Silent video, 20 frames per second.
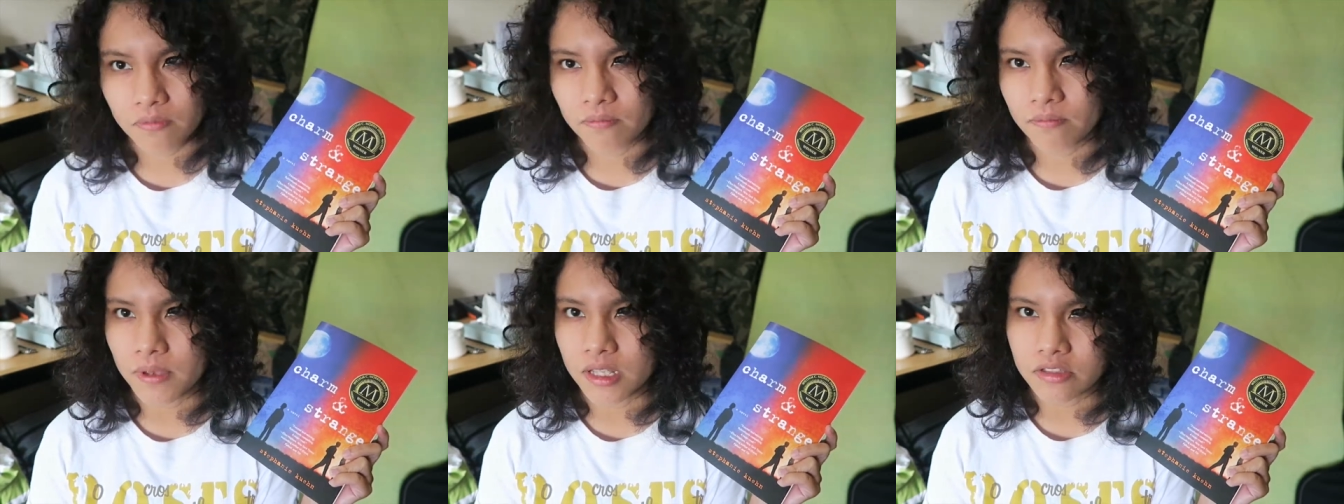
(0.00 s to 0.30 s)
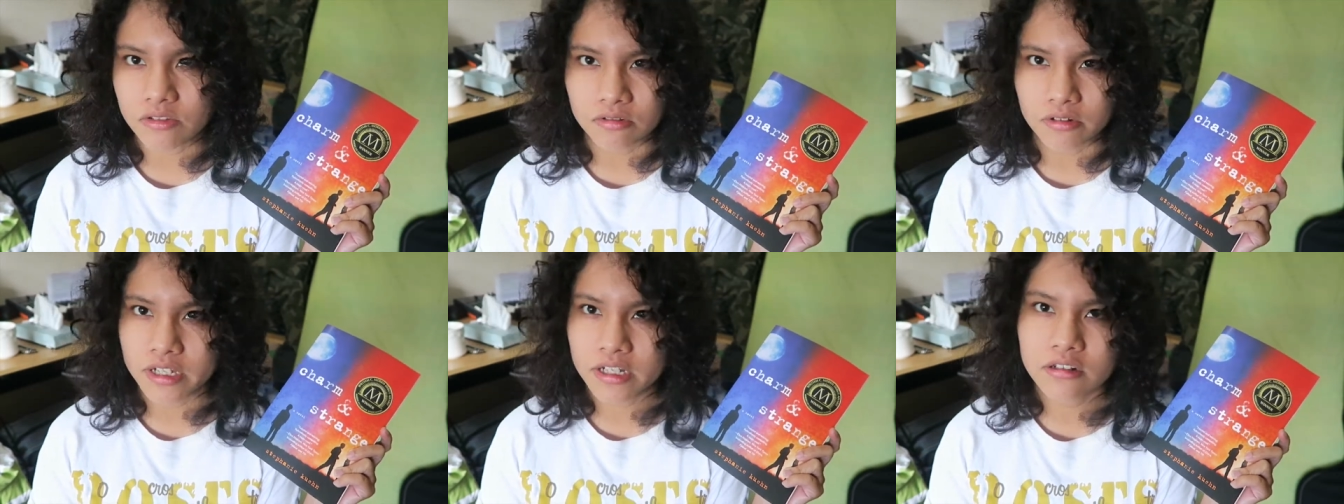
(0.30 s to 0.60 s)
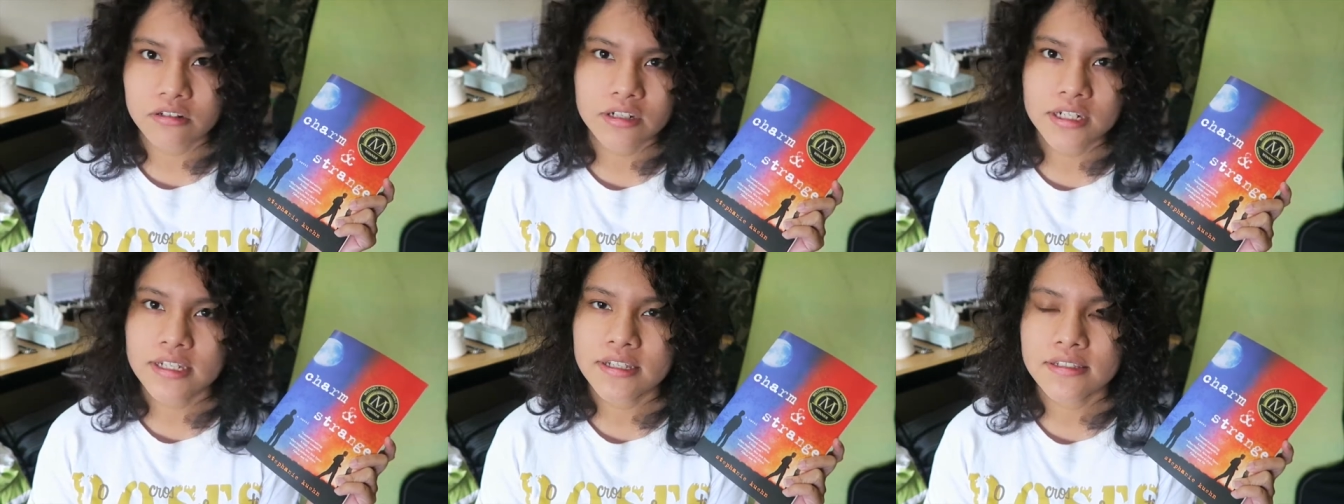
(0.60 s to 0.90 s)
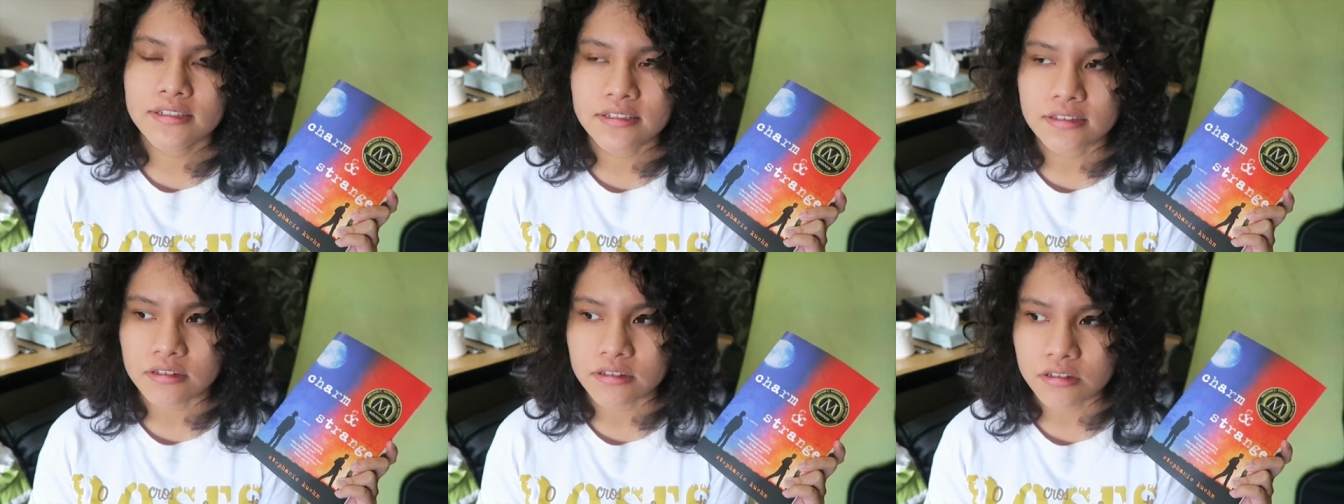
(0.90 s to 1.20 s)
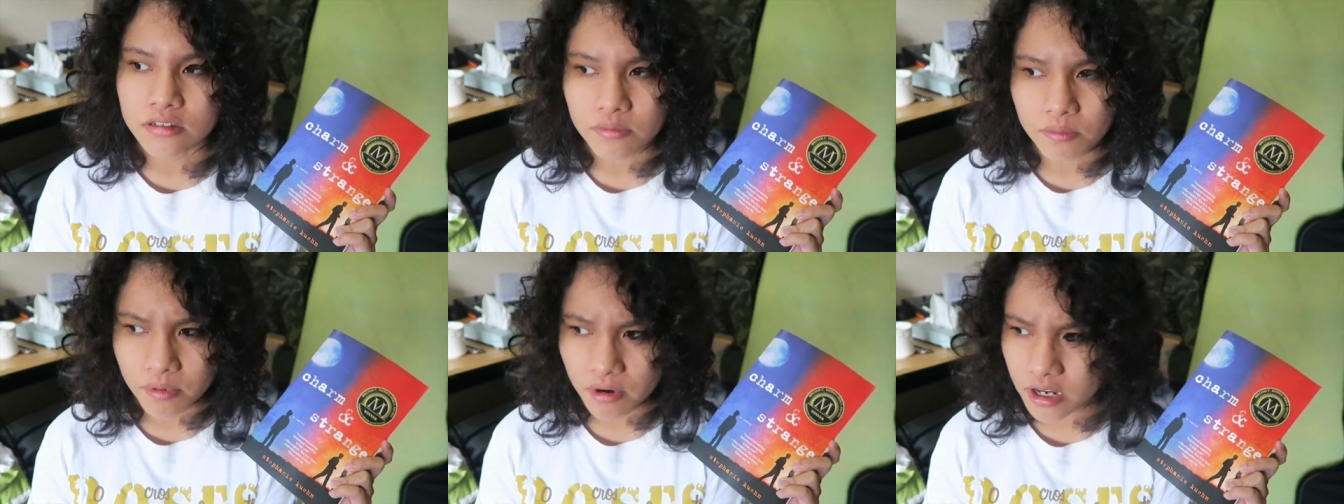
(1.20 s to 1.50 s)
mental illness
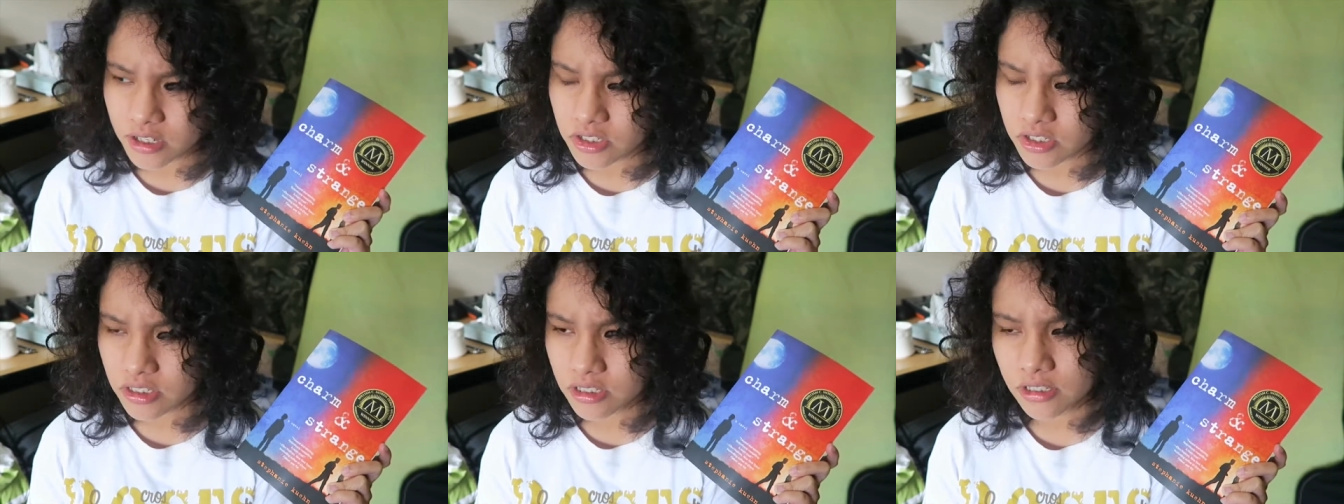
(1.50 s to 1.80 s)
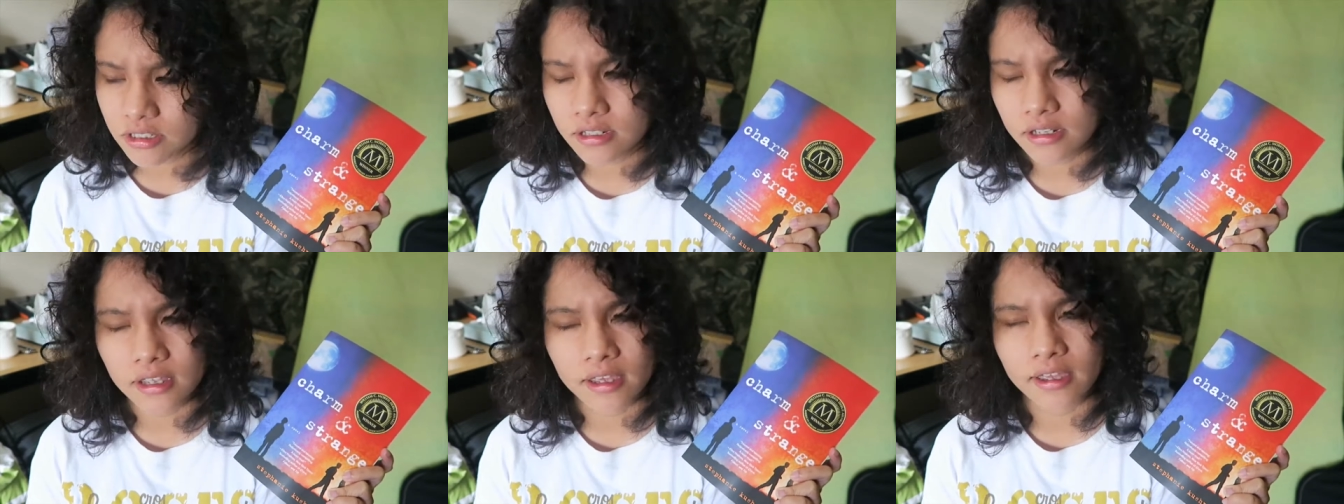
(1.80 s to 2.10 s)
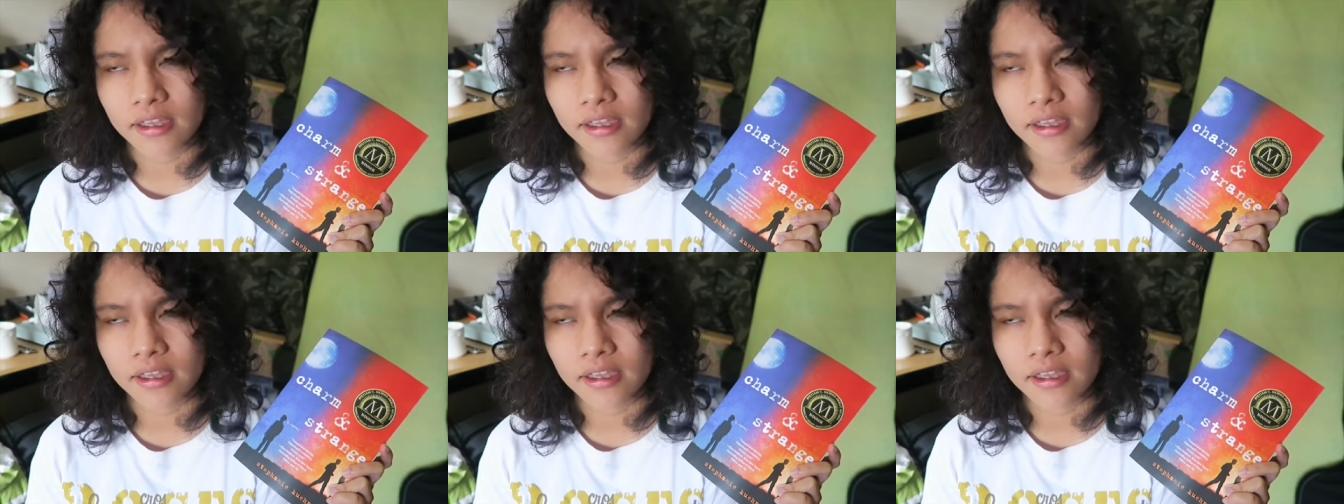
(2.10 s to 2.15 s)
and depression